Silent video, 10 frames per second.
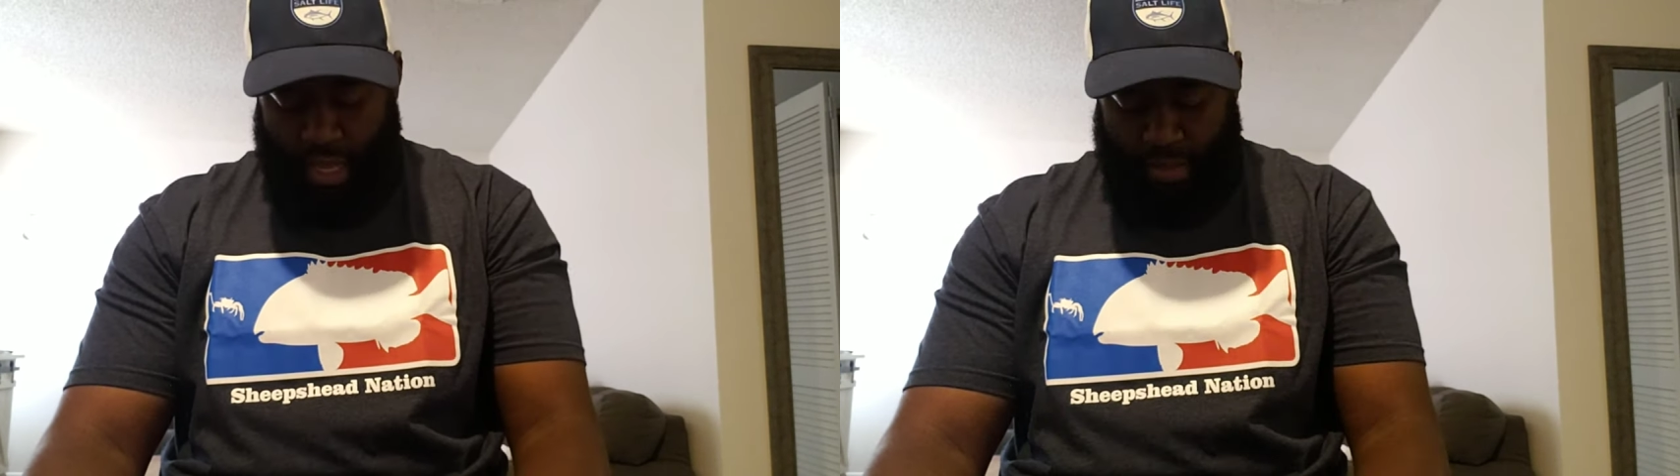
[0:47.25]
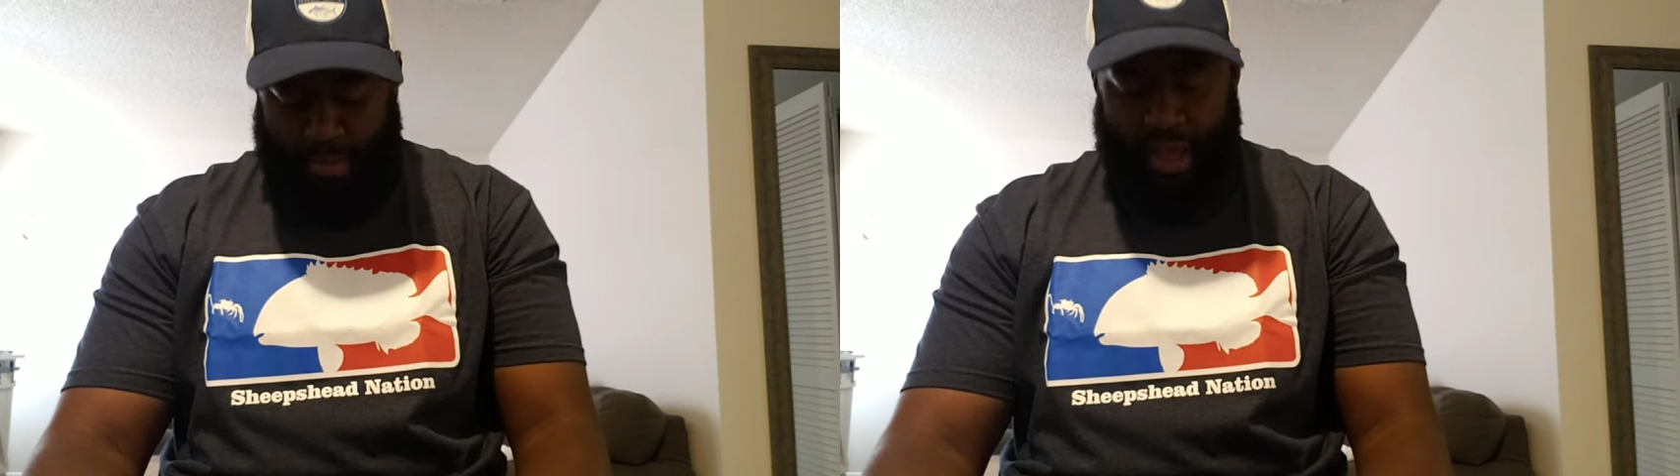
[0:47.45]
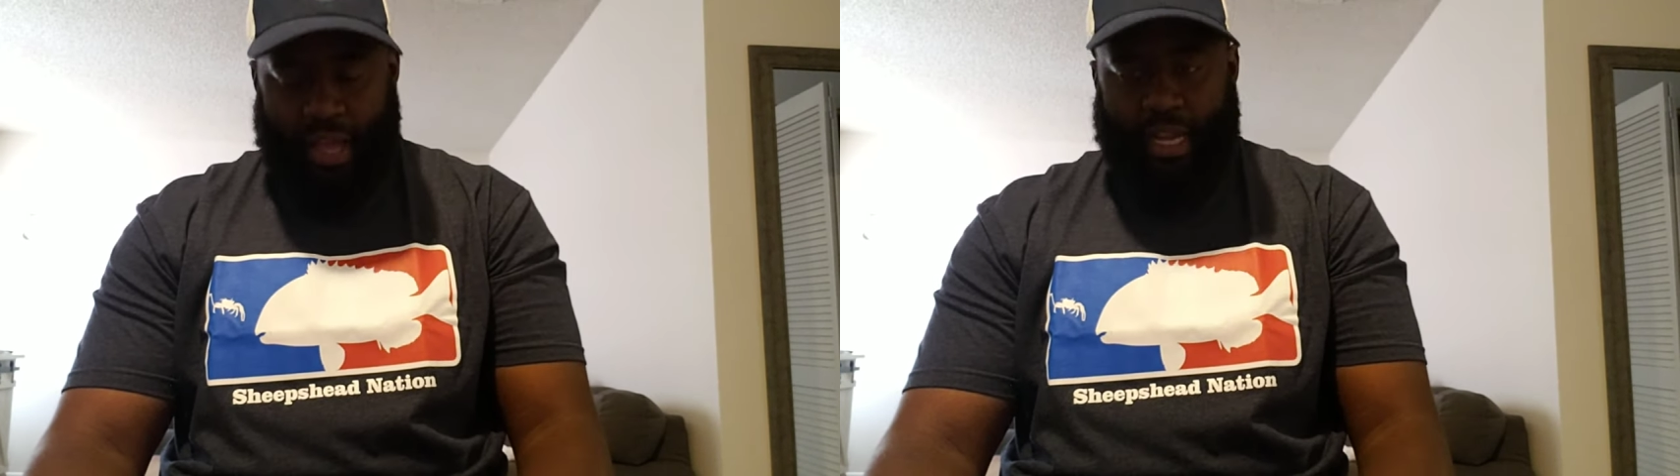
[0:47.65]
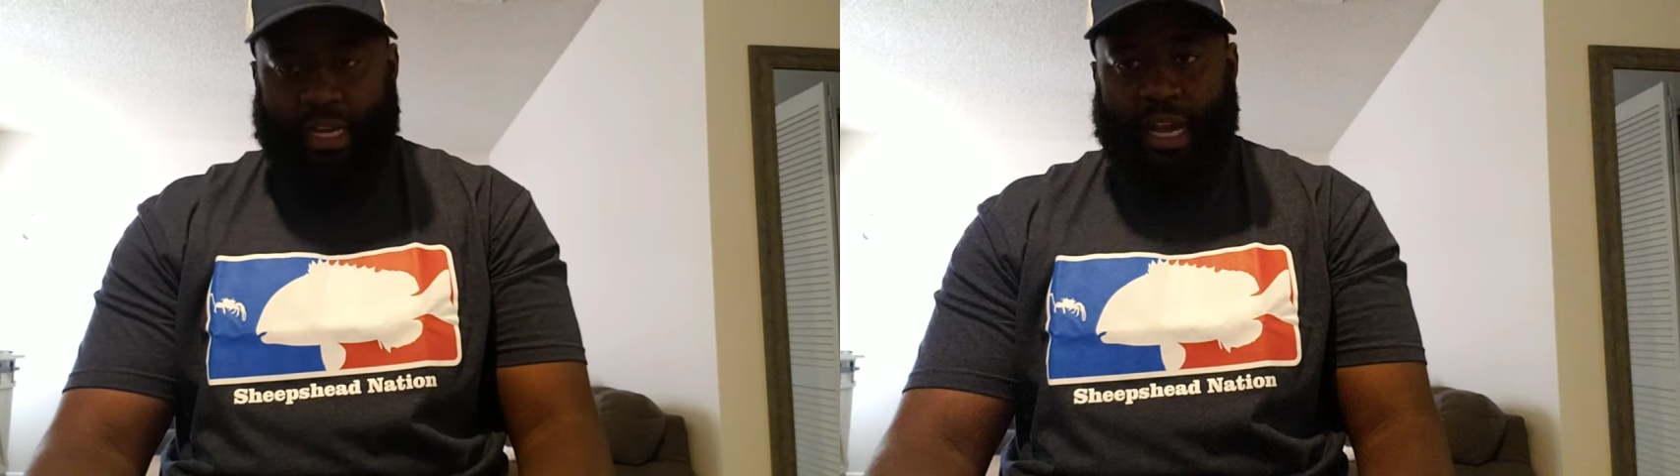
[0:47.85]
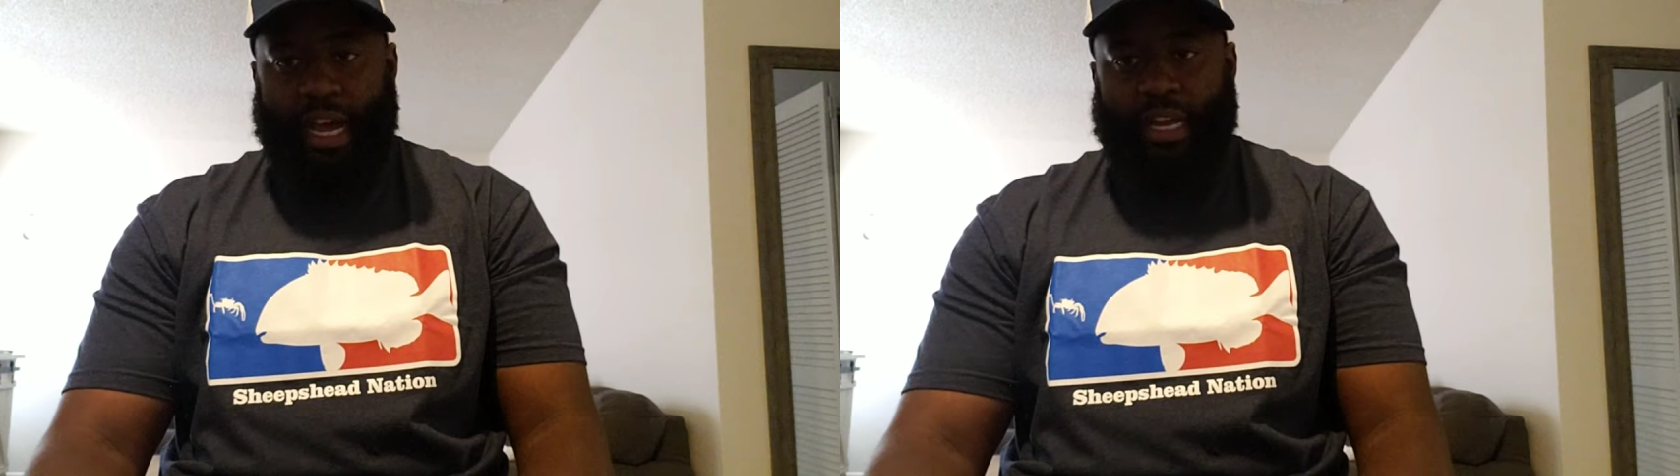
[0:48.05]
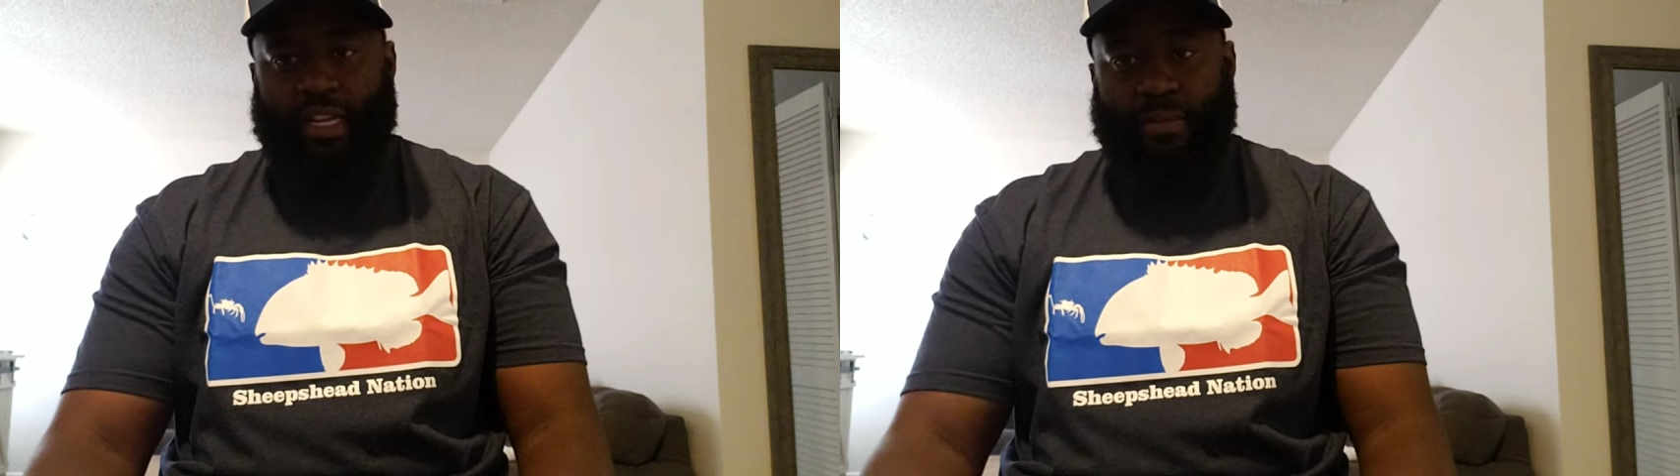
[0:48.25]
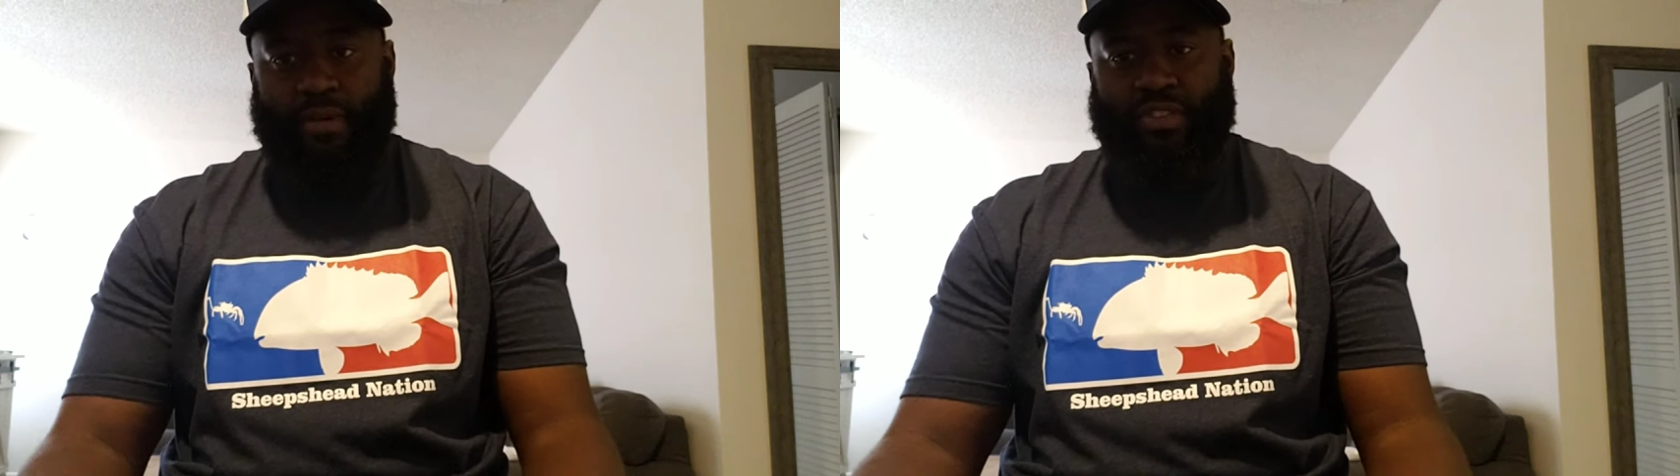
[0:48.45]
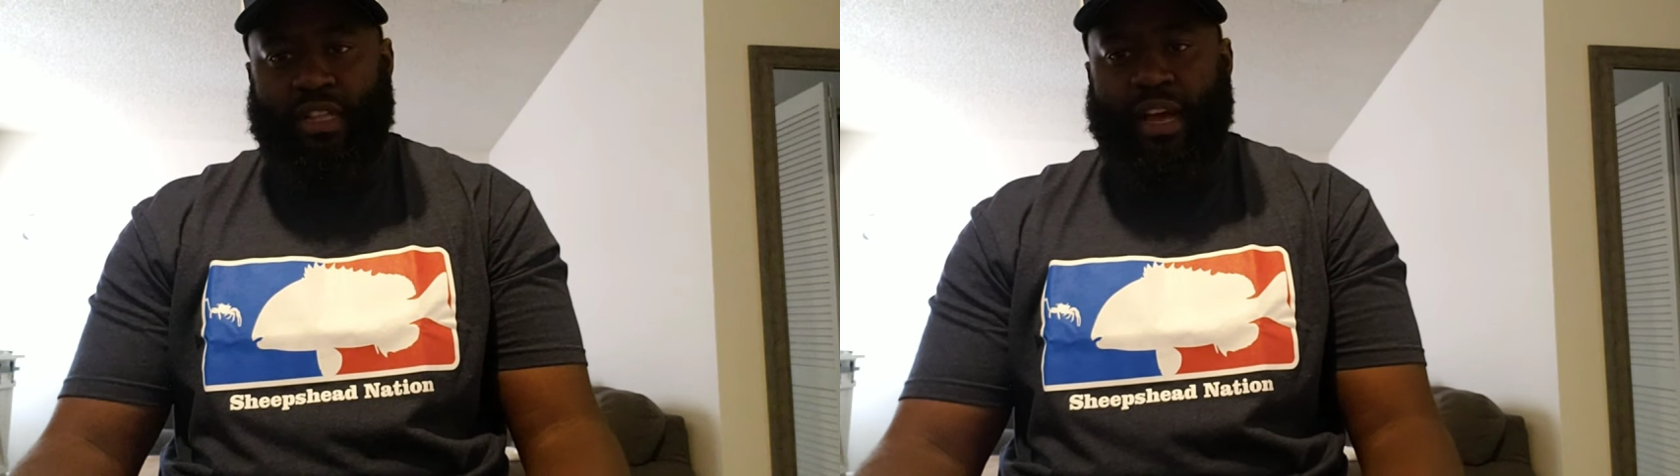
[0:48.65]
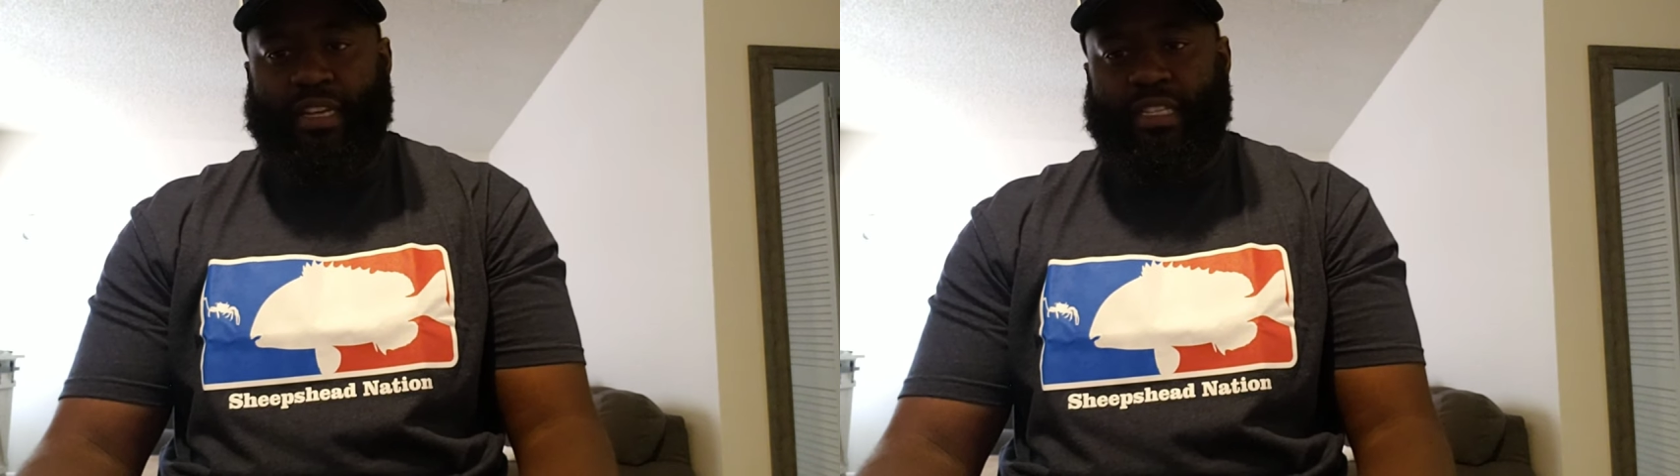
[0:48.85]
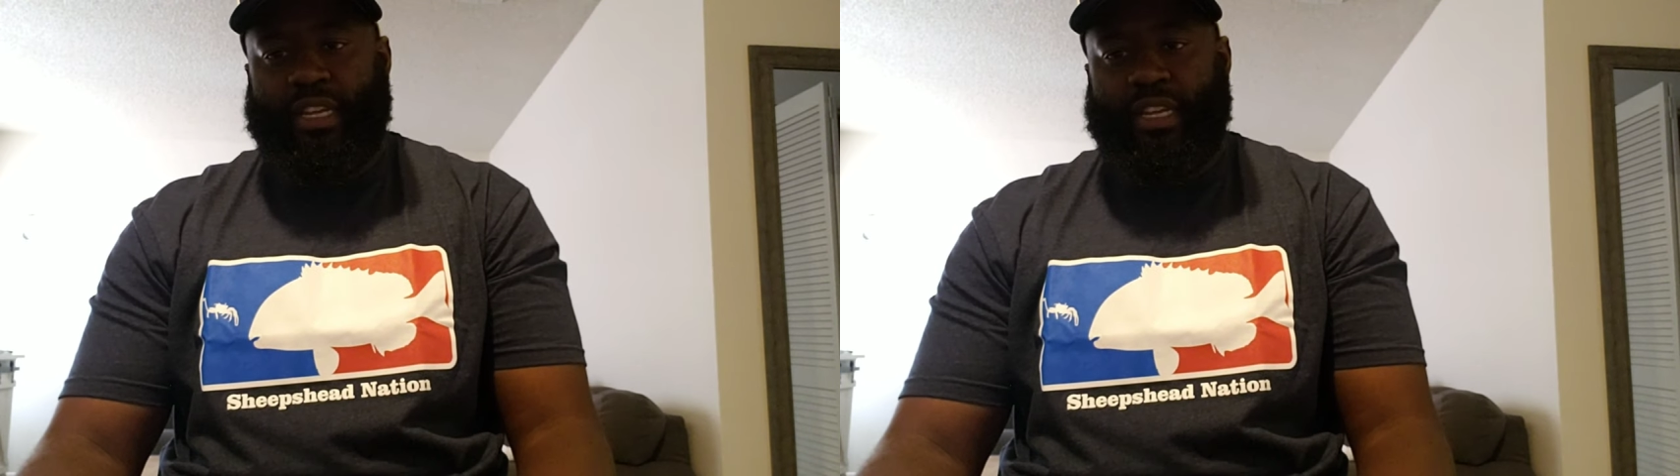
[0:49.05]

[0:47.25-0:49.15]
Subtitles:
and mine got the most likes